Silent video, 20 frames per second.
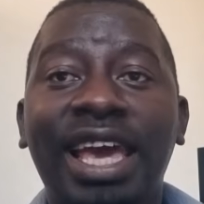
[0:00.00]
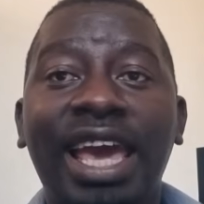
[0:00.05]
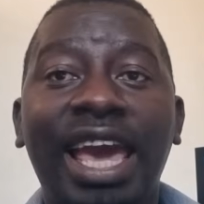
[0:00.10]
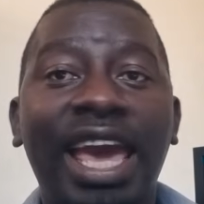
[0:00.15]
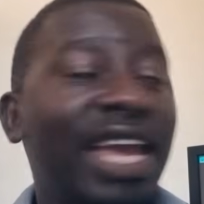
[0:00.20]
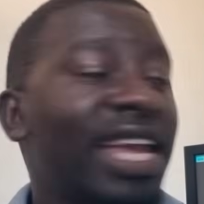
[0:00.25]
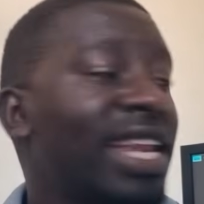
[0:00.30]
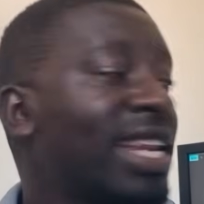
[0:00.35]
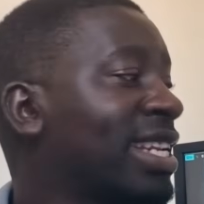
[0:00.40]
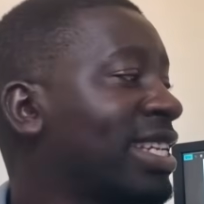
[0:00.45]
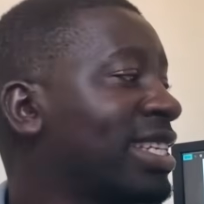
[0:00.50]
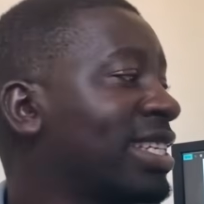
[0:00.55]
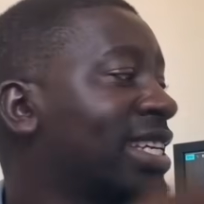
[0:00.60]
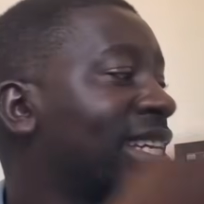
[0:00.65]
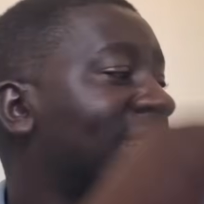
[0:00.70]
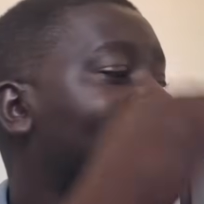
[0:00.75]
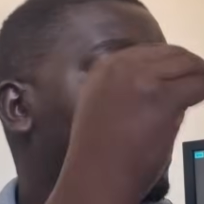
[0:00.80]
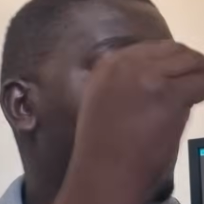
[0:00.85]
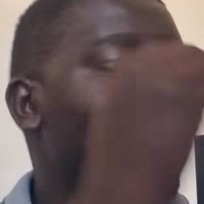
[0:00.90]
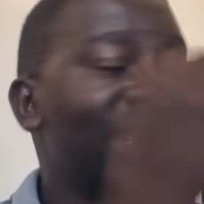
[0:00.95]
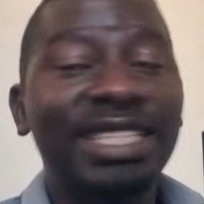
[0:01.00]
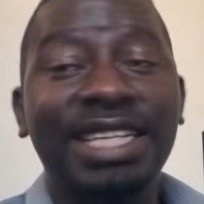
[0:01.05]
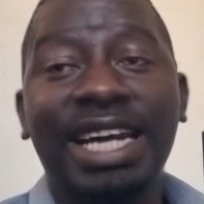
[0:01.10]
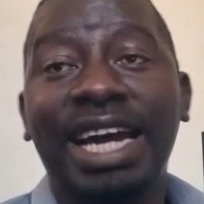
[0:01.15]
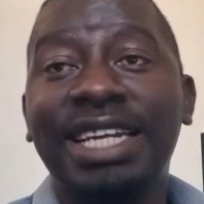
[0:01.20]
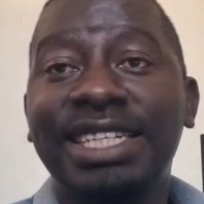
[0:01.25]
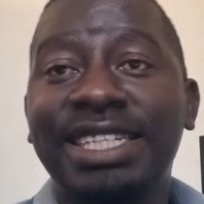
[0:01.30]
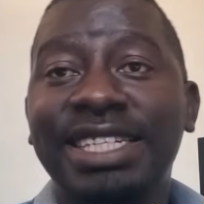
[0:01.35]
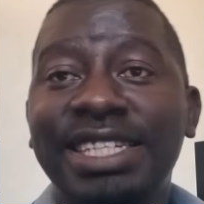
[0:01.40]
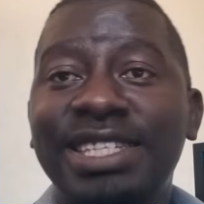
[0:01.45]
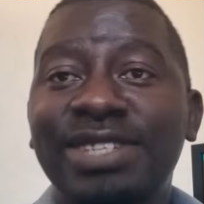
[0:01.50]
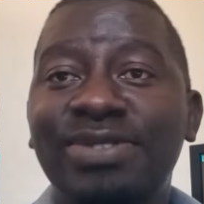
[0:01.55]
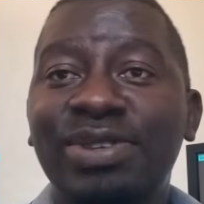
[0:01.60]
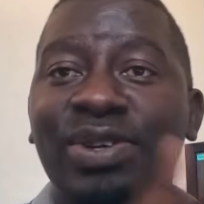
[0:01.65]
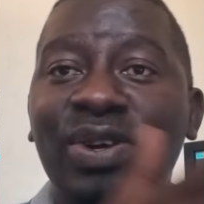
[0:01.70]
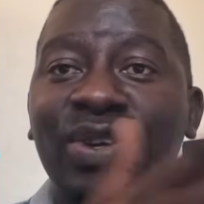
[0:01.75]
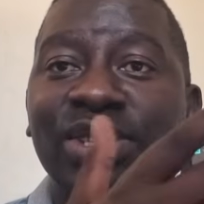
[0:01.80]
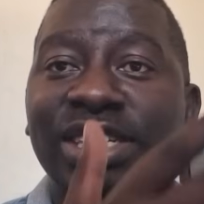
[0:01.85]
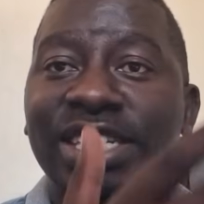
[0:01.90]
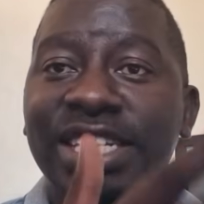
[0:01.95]
And these countries will
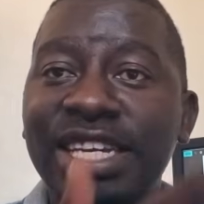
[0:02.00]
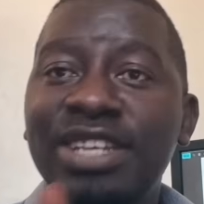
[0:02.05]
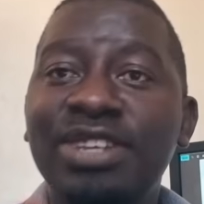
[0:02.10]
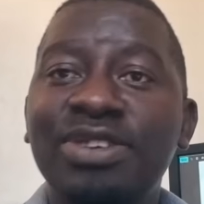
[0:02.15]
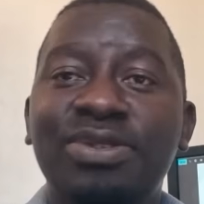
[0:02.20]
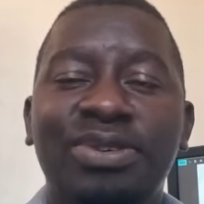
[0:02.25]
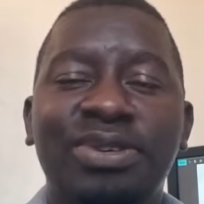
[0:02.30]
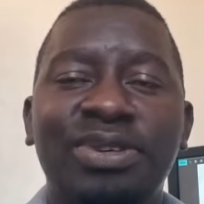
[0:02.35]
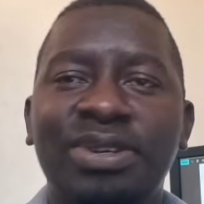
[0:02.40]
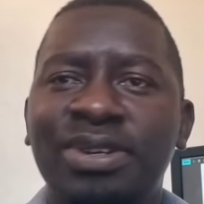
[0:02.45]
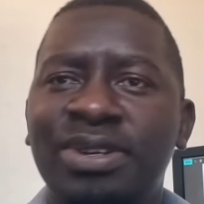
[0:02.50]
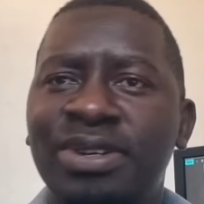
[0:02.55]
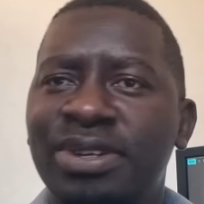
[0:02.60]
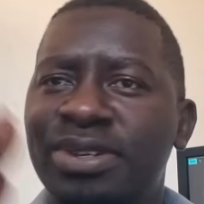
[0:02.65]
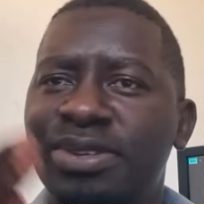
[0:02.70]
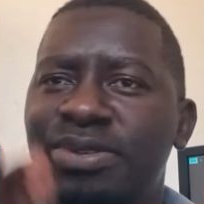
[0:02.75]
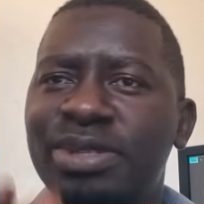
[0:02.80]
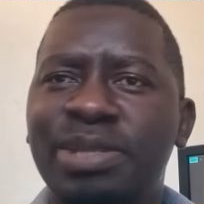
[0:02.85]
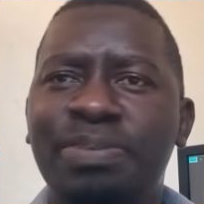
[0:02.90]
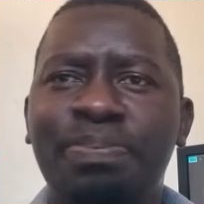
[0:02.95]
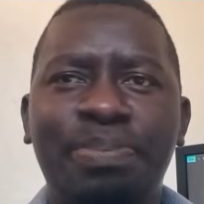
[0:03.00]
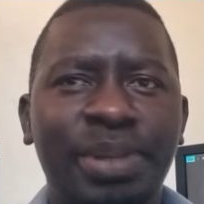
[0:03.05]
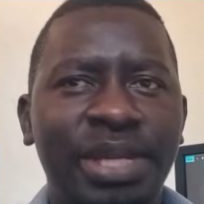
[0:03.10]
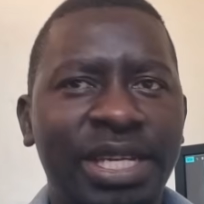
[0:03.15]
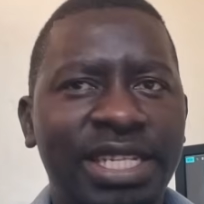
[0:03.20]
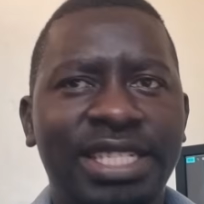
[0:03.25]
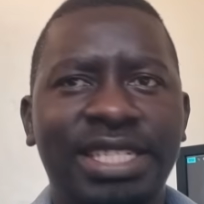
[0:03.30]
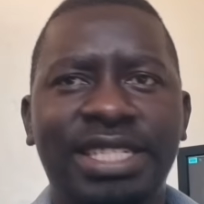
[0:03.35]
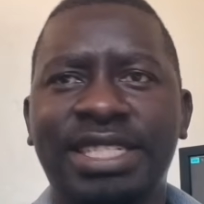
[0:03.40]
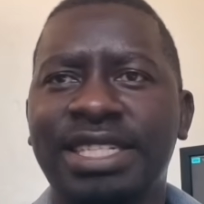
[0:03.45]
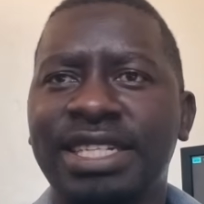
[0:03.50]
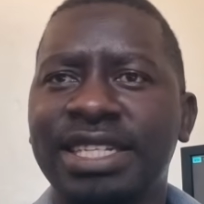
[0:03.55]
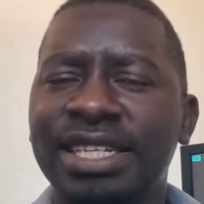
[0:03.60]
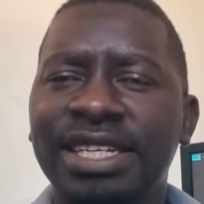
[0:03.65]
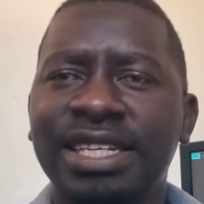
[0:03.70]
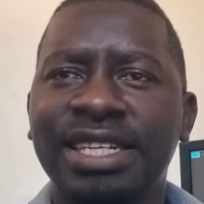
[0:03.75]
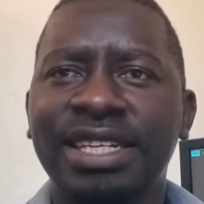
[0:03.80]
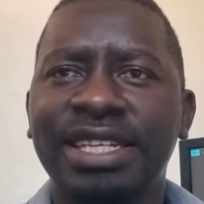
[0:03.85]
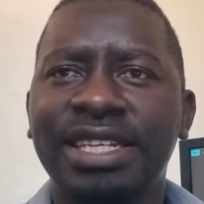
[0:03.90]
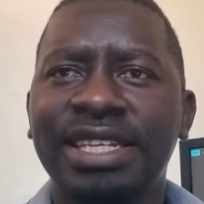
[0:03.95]
continue to split
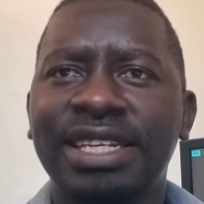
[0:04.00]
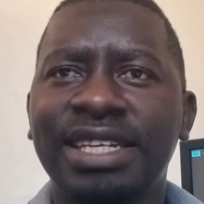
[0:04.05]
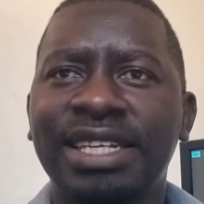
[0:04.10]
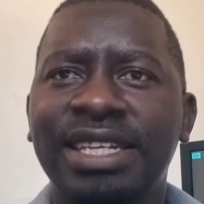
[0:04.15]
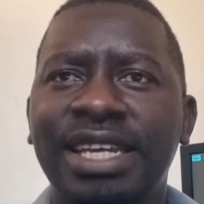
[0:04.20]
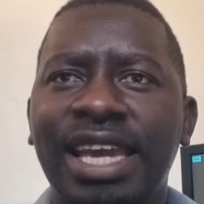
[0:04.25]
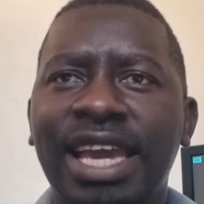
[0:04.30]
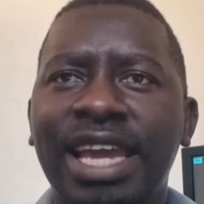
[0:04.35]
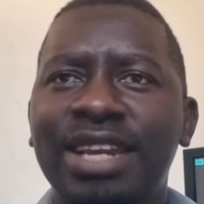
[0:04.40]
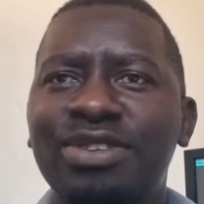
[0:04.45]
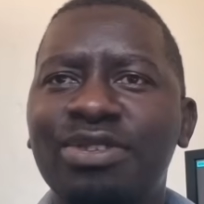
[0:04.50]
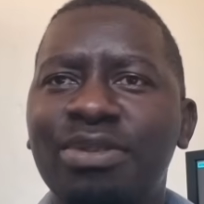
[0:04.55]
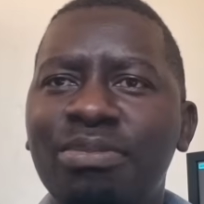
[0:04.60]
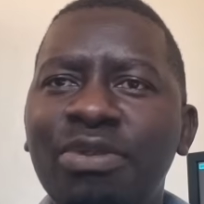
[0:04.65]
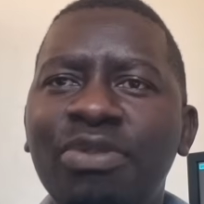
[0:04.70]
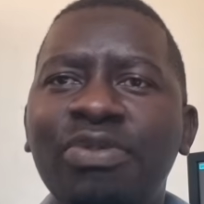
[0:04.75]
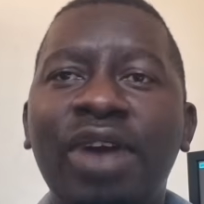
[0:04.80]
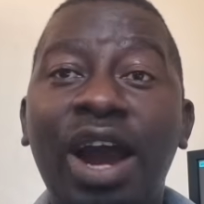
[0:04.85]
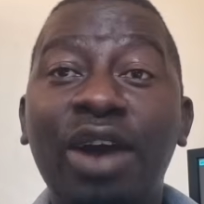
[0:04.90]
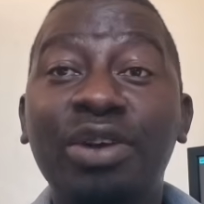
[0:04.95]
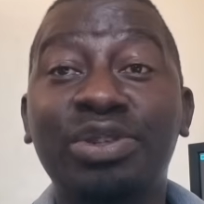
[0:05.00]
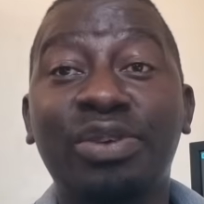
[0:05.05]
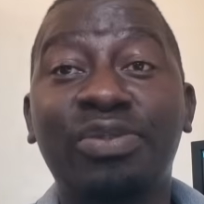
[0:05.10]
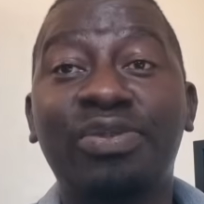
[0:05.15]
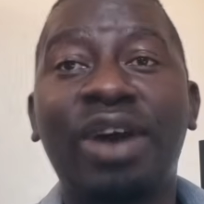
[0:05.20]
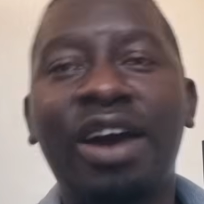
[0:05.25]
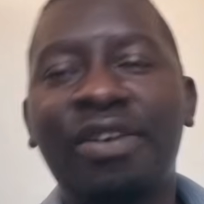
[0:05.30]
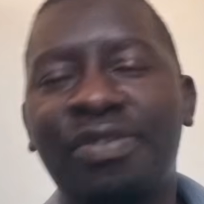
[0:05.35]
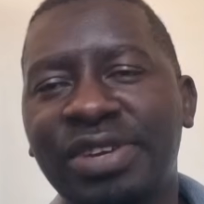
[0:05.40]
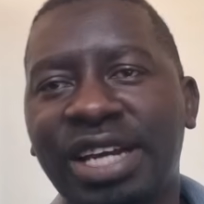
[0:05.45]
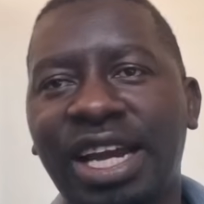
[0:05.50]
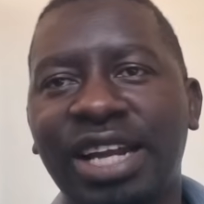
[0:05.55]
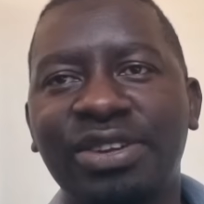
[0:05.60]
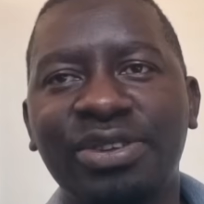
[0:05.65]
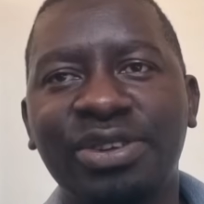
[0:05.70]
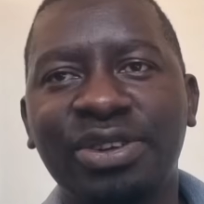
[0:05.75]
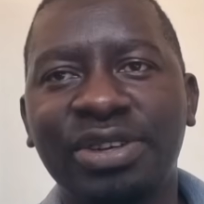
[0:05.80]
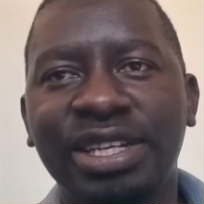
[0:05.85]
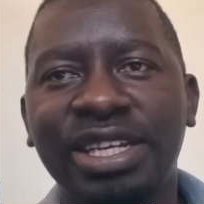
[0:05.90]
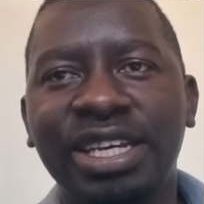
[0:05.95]
and to move out of African
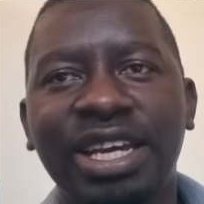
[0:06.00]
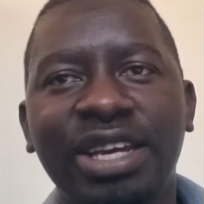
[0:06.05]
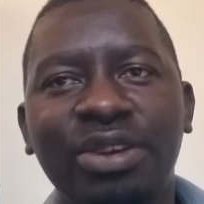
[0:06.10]
Union.